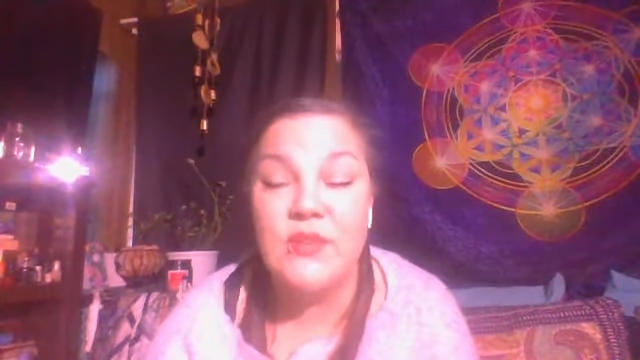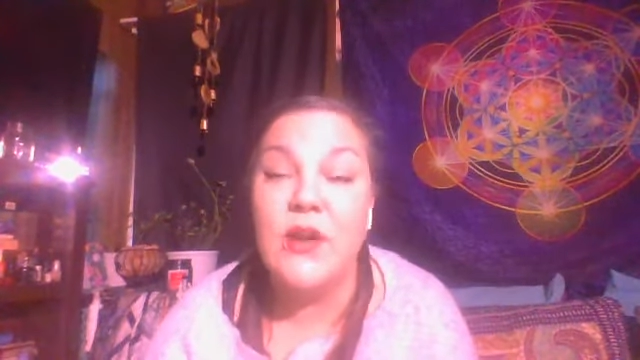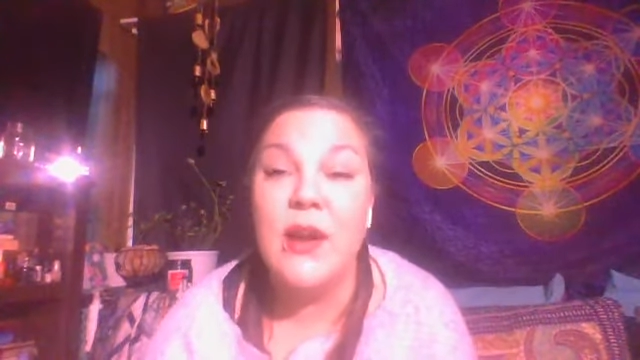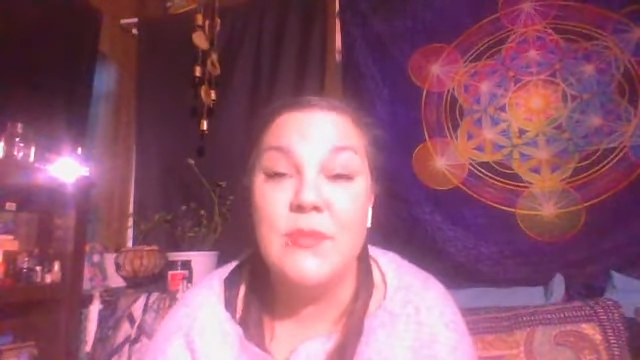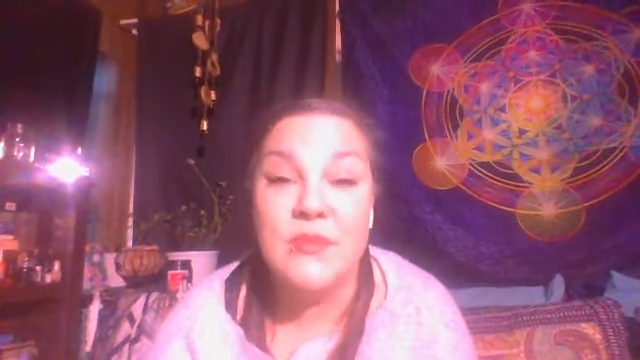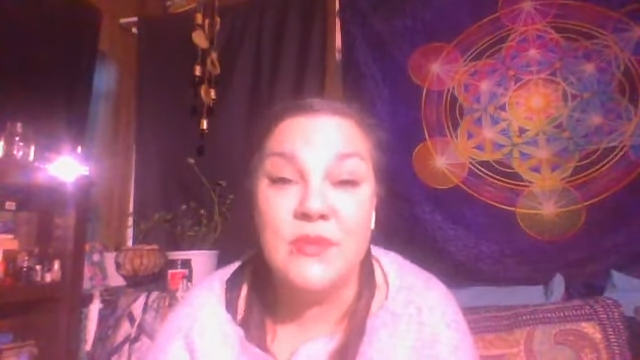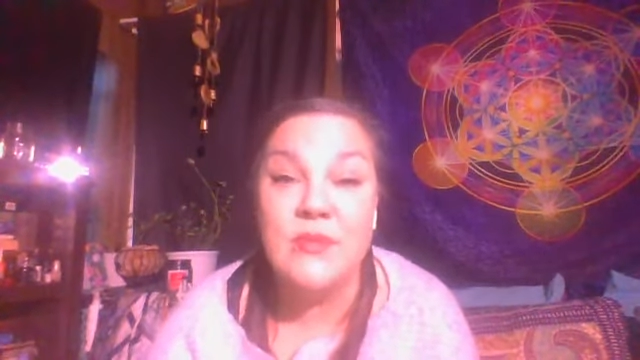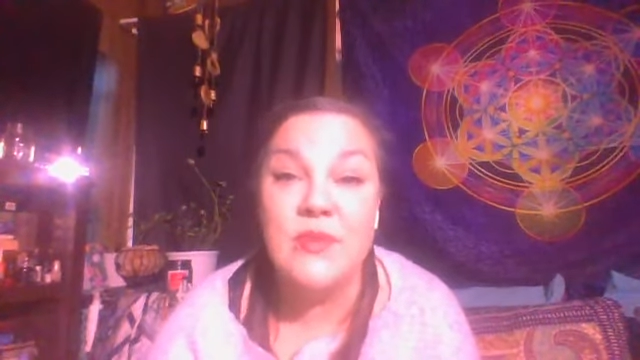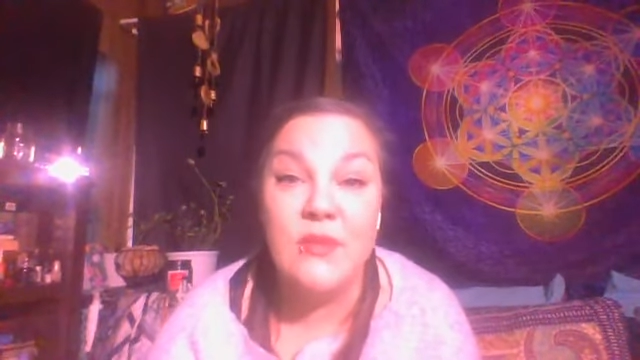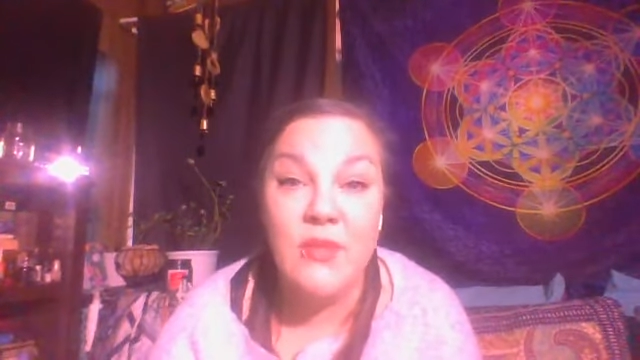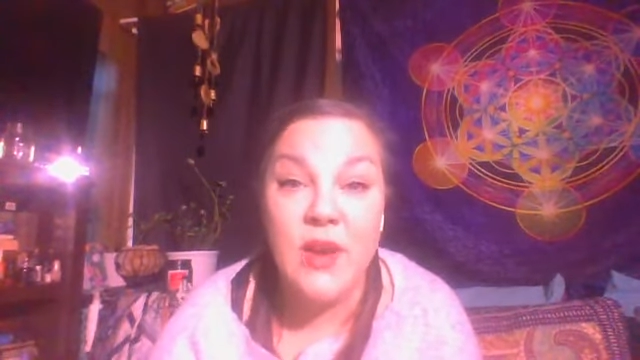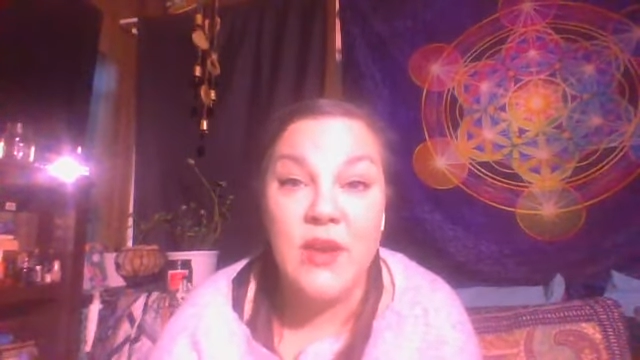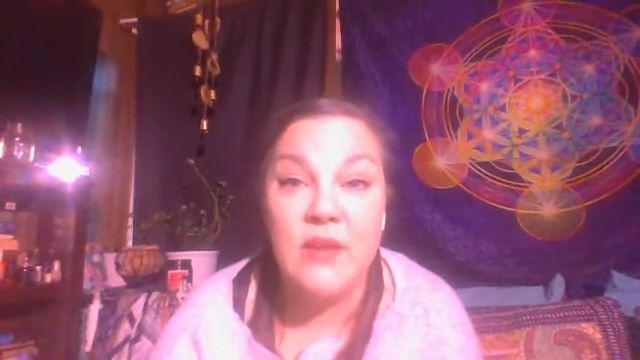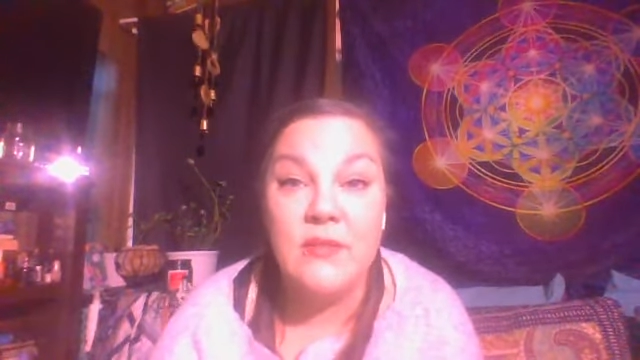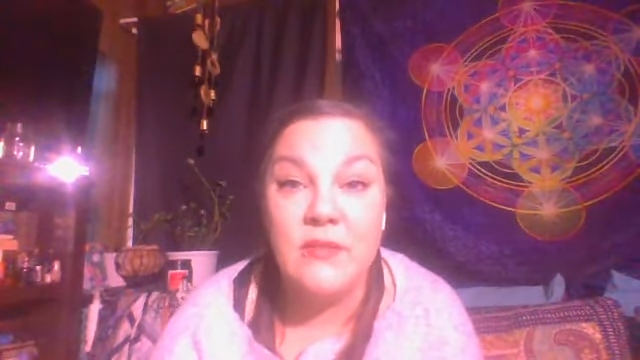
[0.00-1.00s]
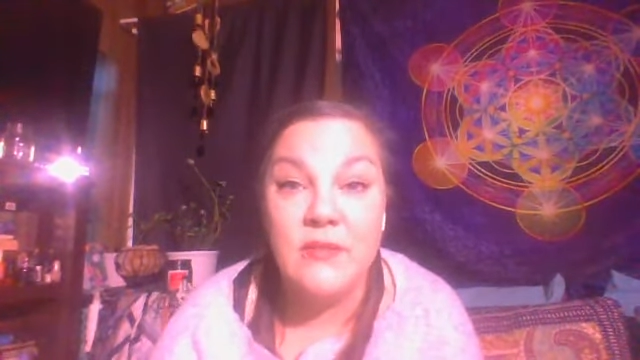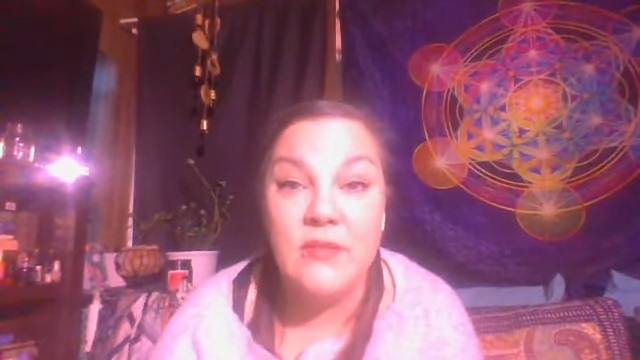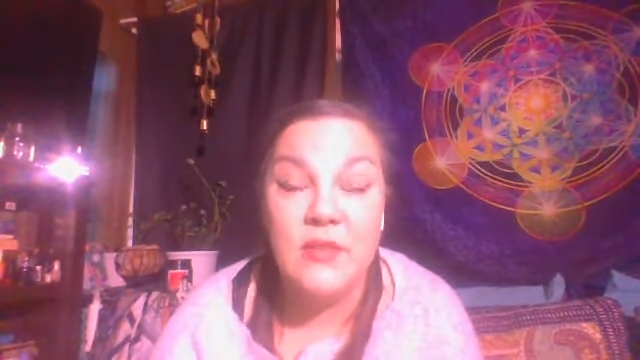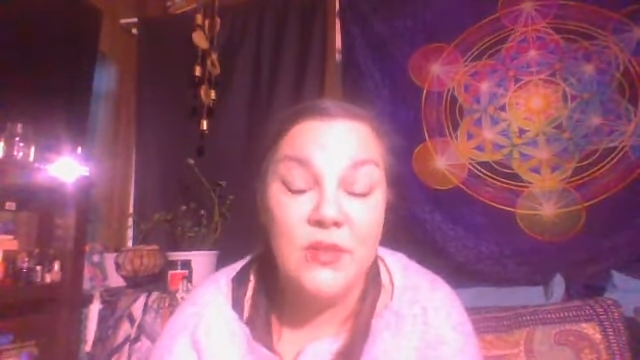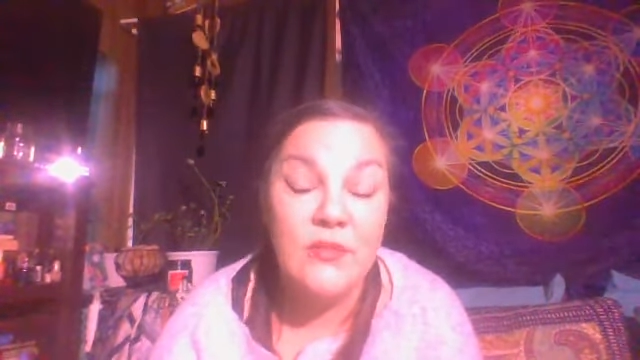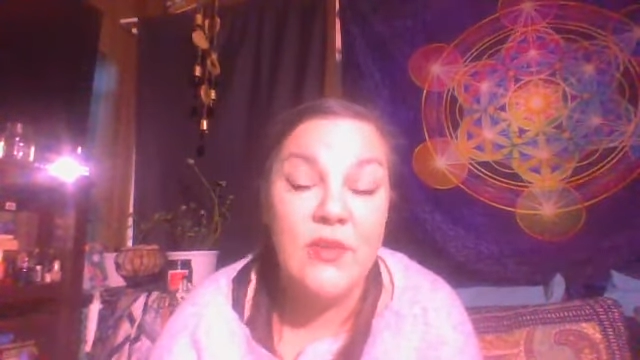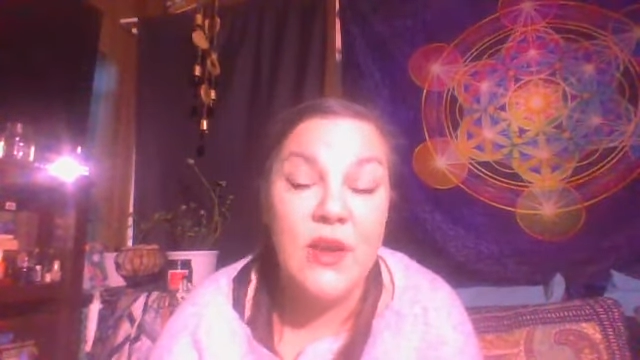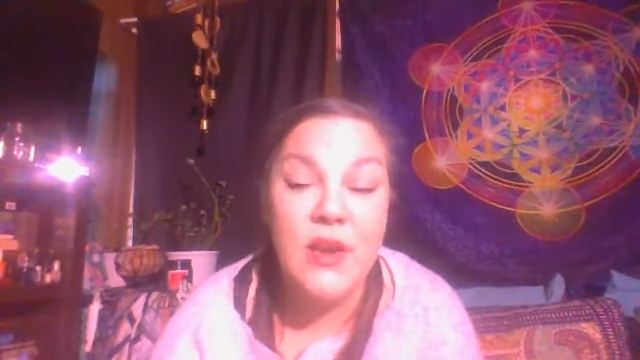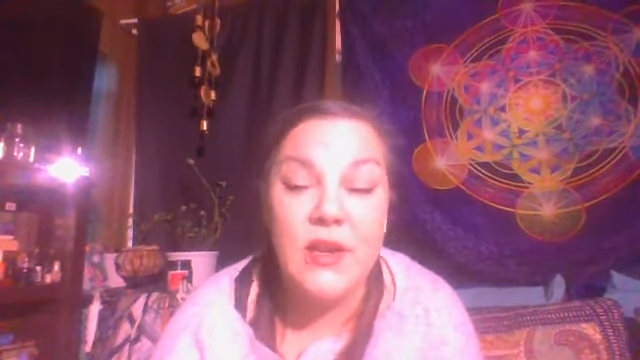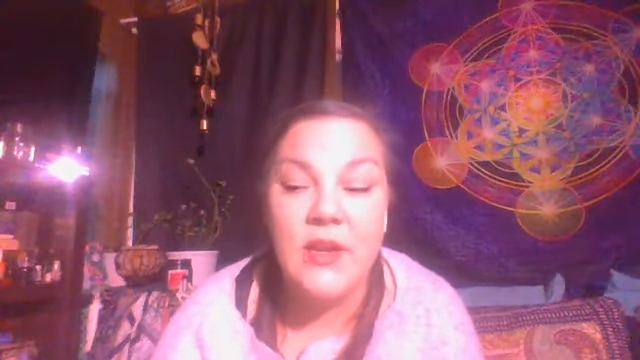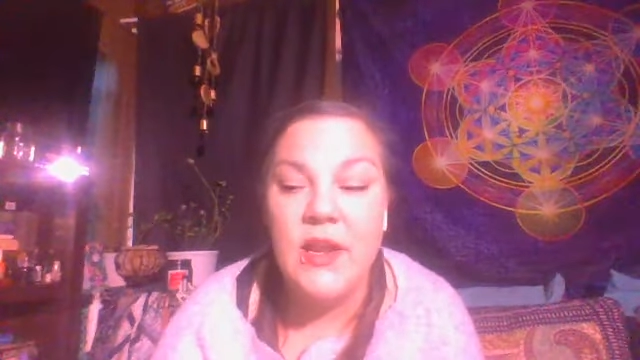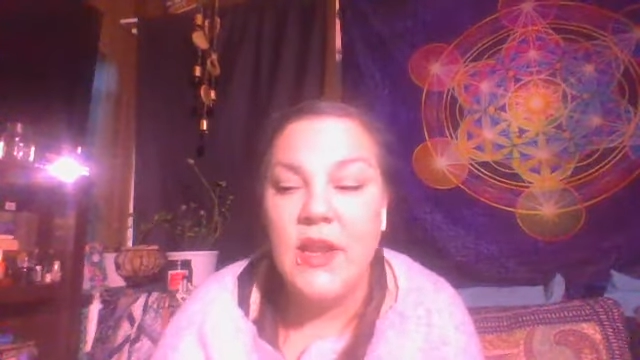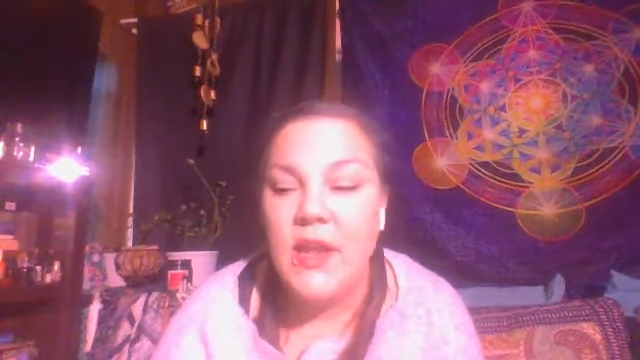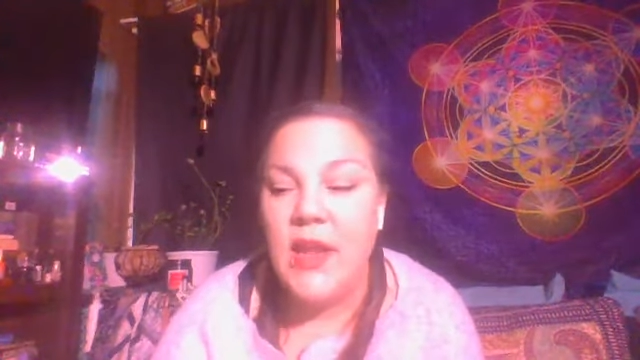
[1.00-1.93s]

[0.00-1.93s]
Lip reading: You're absolutely right. You're right.